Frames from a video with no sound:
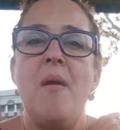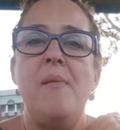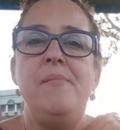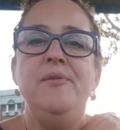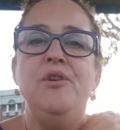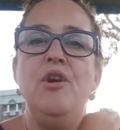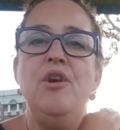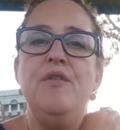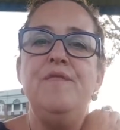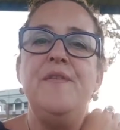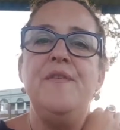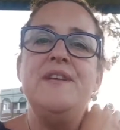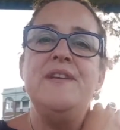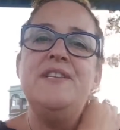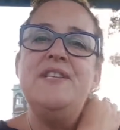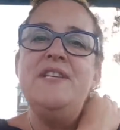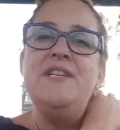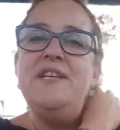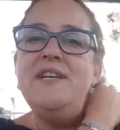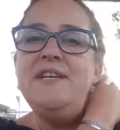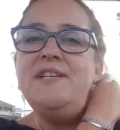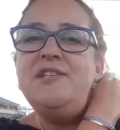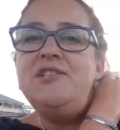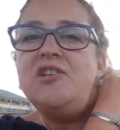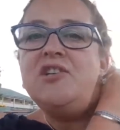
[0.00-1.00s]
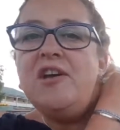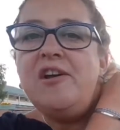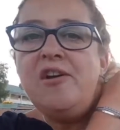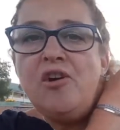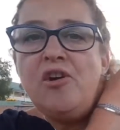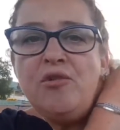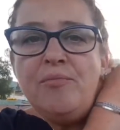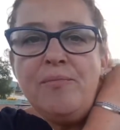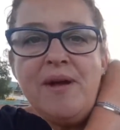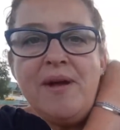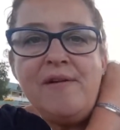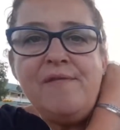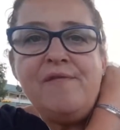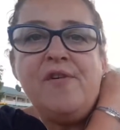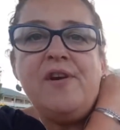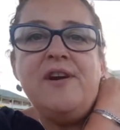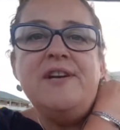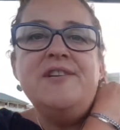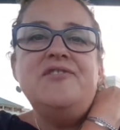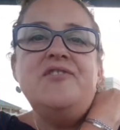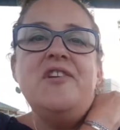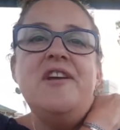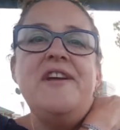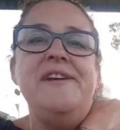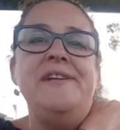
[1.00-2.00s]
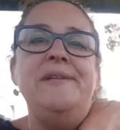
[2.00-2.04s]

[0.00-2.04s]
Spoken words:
You're a fussy eater, old Ma Phrase.